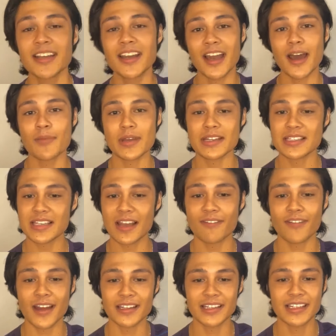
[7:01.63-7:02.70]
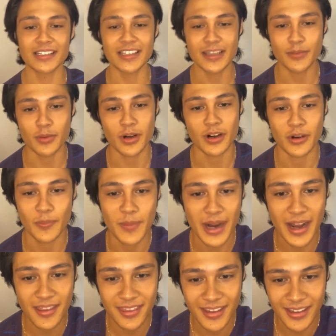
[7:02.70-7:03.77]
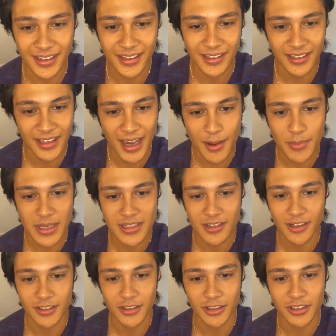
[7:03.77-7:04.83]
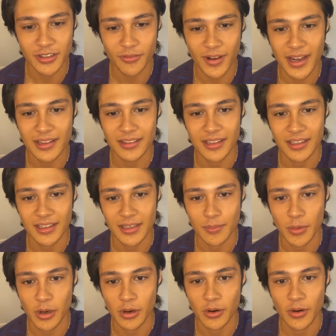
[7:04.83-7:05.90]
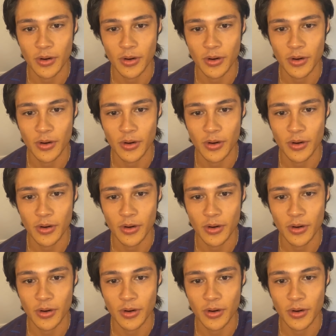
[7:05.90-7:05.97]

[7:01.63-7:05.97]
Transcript: Gabby. It's like finding Nemo, but I think Gabby is harder to find than Nemo.